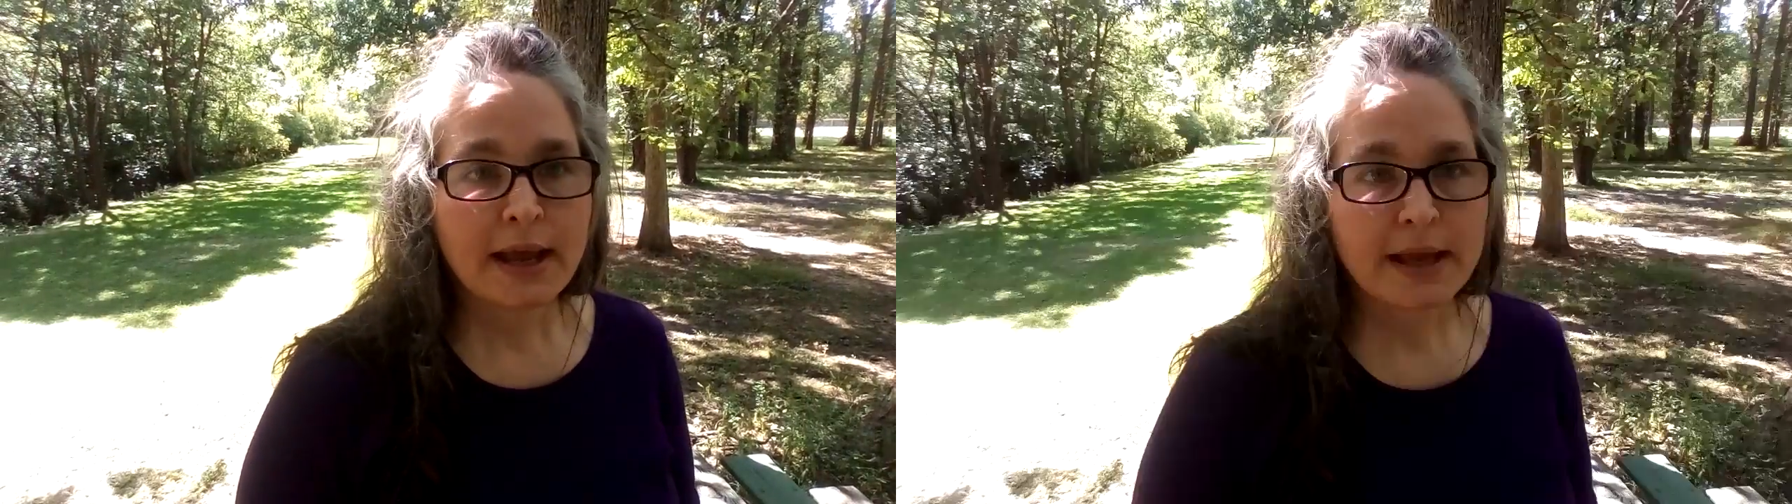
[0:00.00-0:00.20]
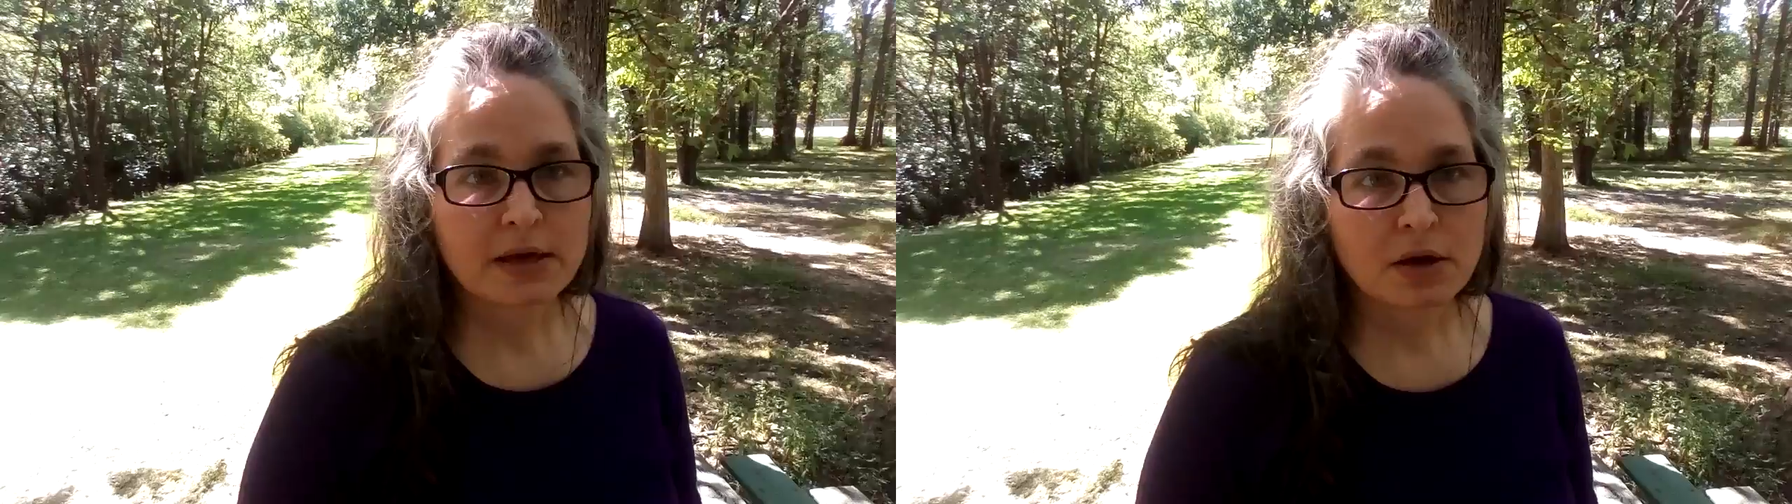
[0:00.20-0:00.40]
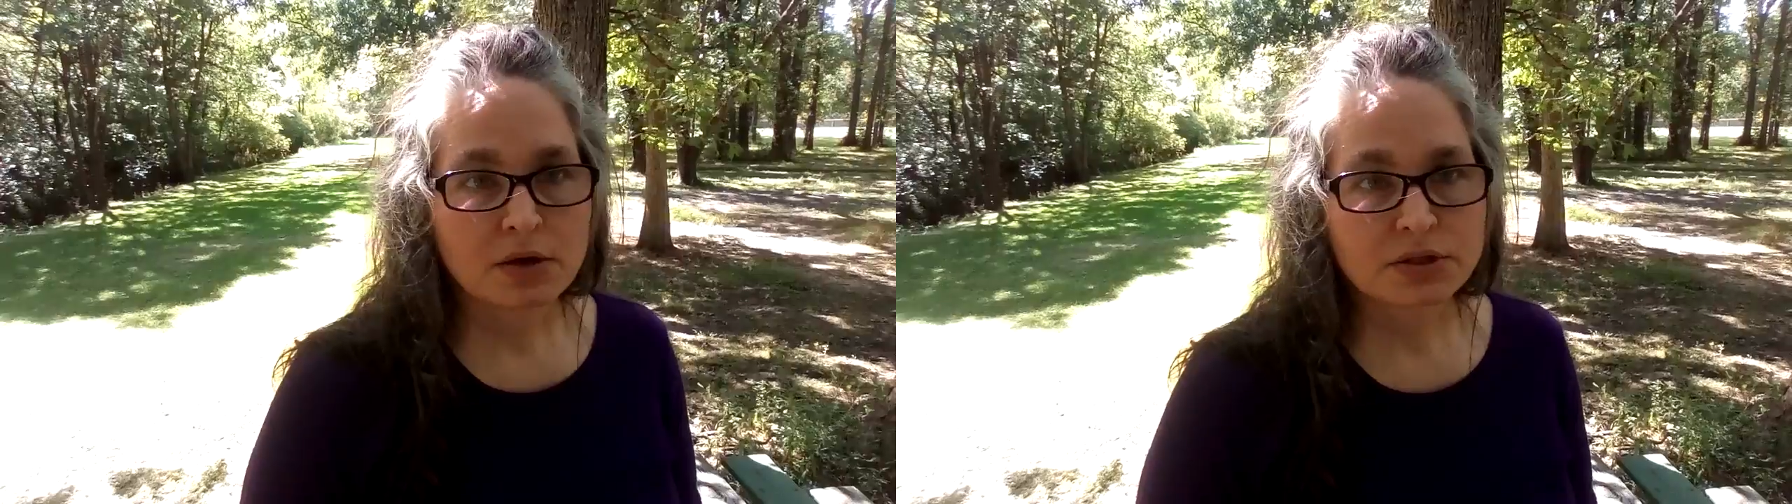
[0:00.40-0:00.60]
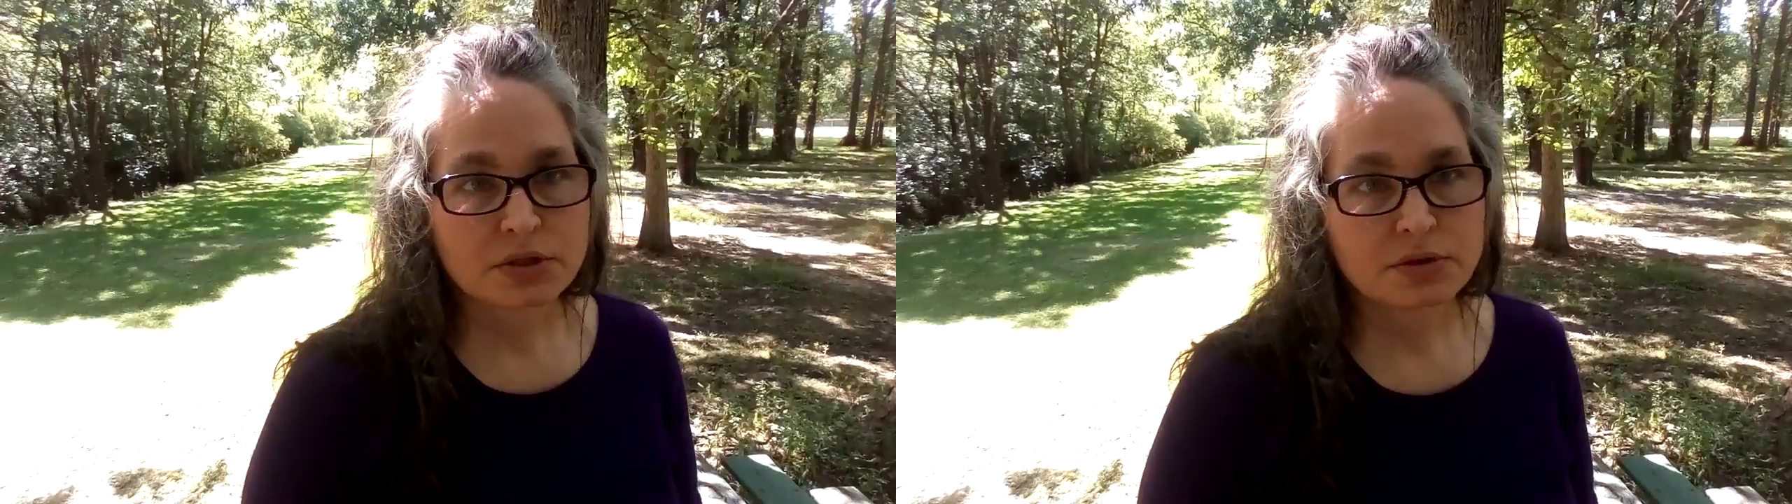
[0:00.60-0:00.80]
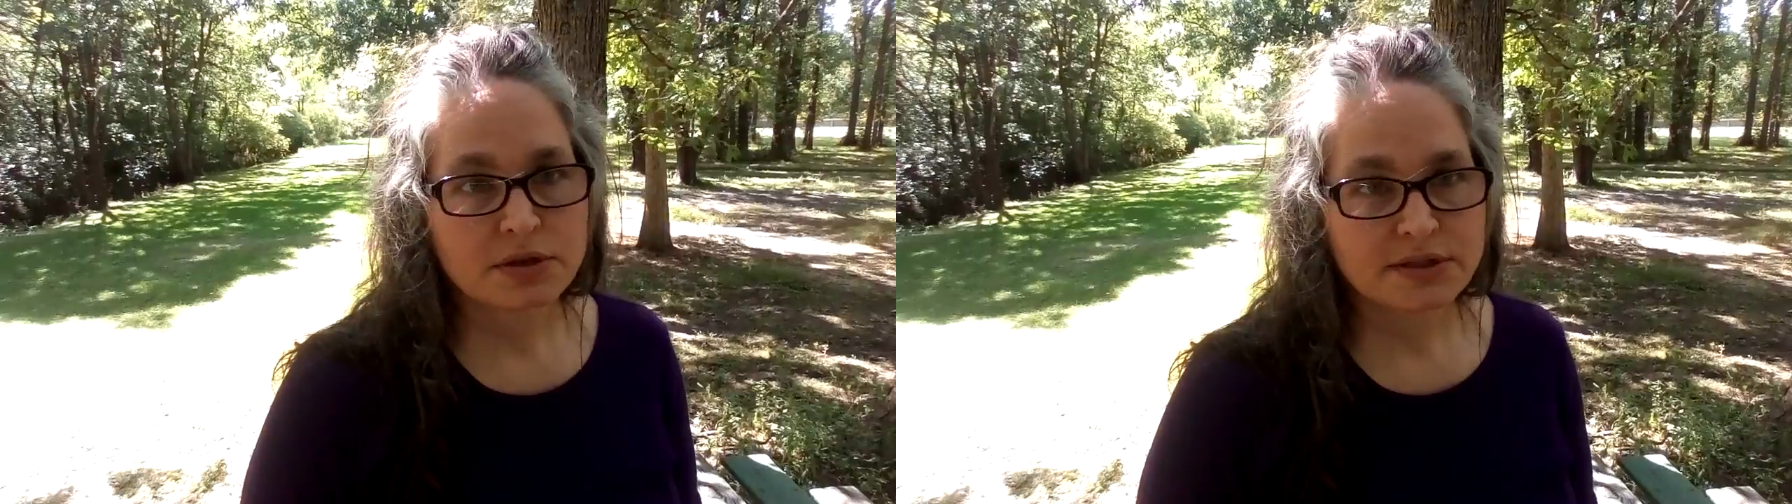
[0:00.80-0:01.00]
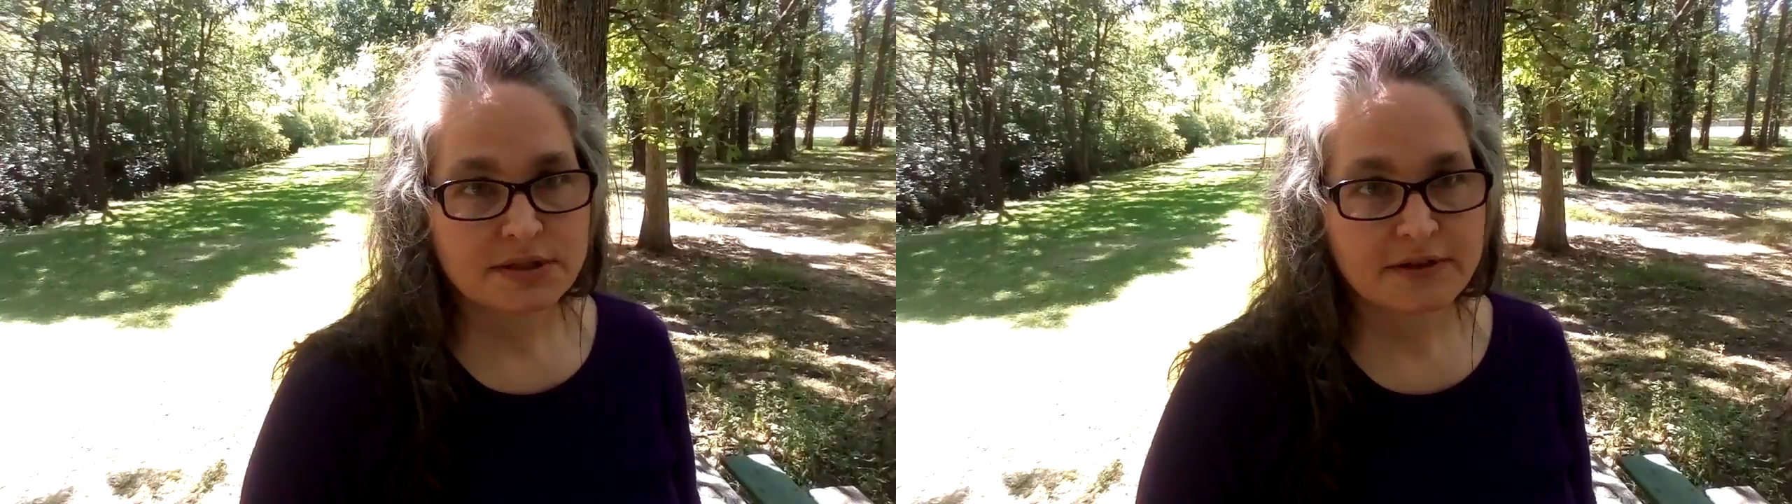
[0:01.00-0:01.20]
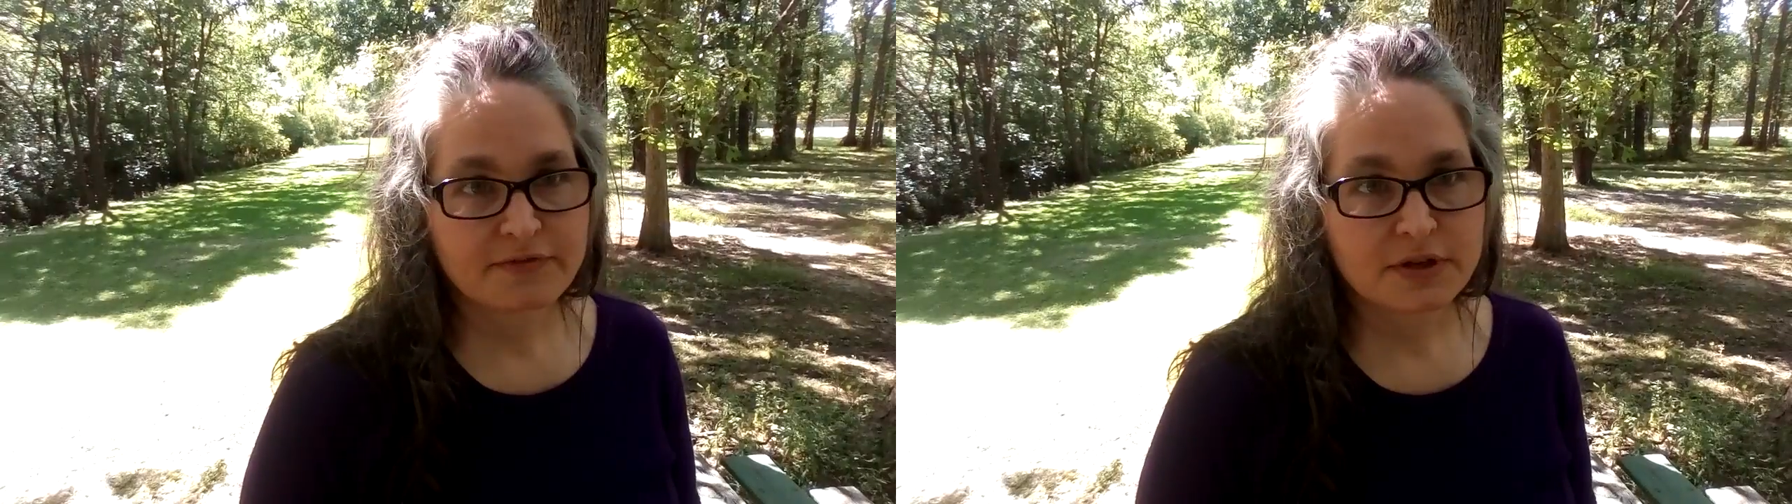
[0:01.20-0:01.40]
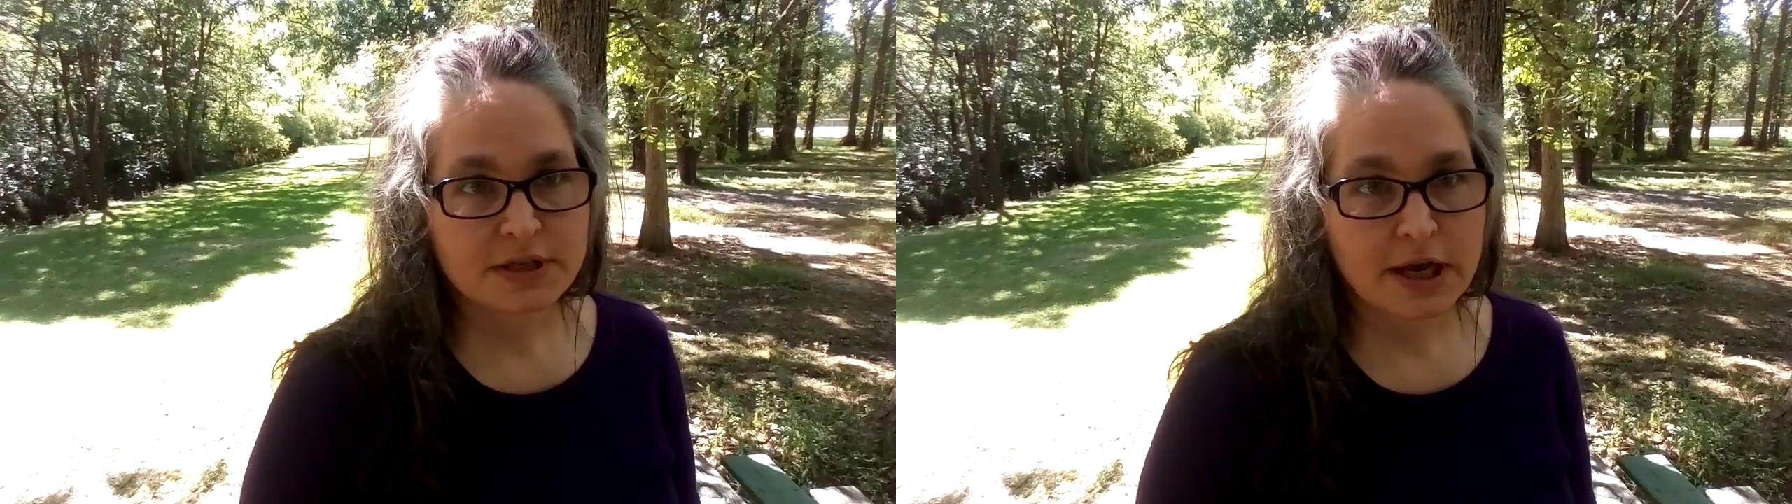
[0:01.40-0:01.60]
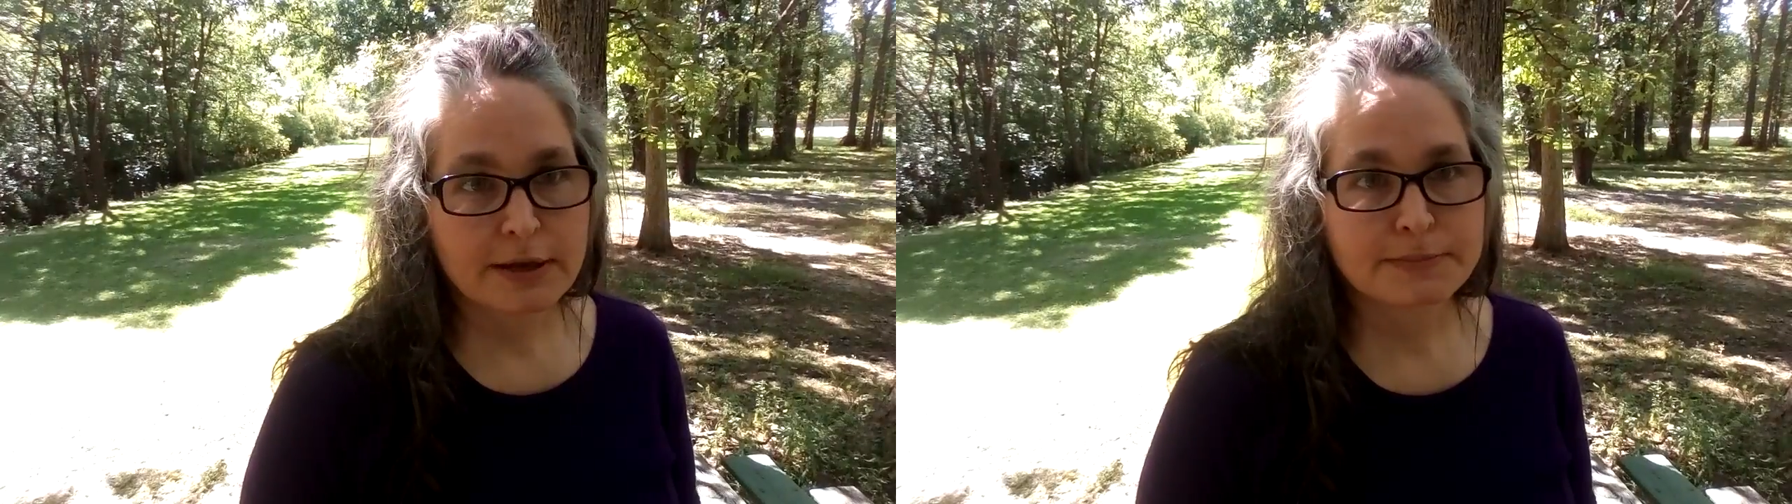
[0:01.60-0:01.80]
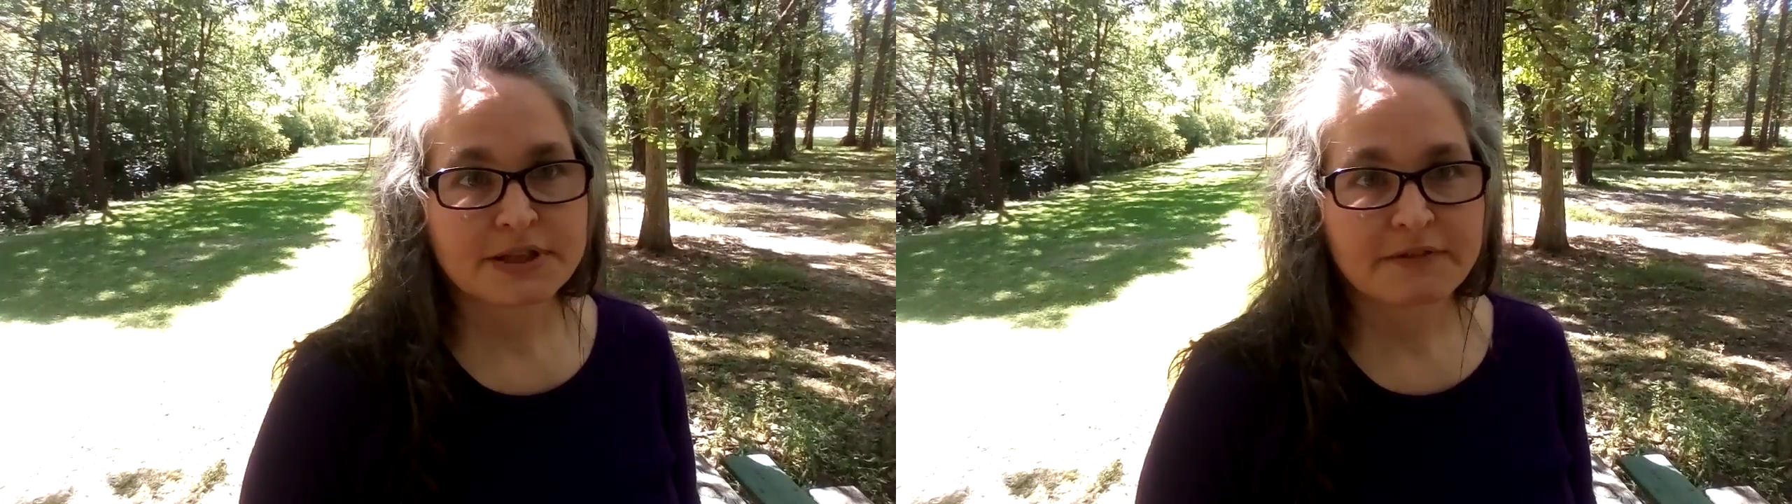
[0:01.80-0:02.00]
and also the different types